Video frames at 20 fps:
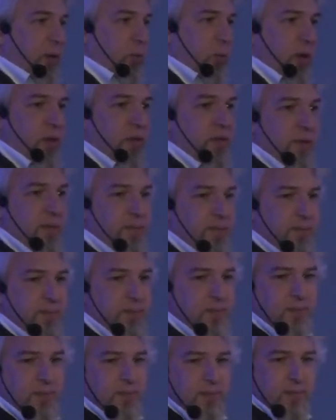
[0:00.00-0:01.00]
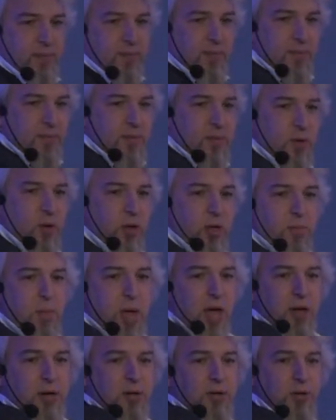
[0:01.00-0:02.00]
deal with, going
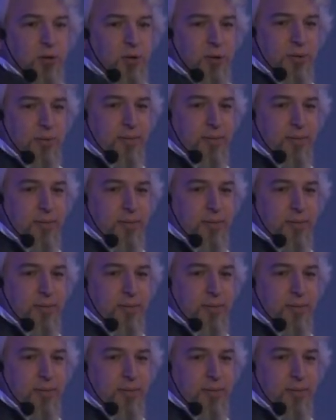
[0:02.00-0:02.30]
back to,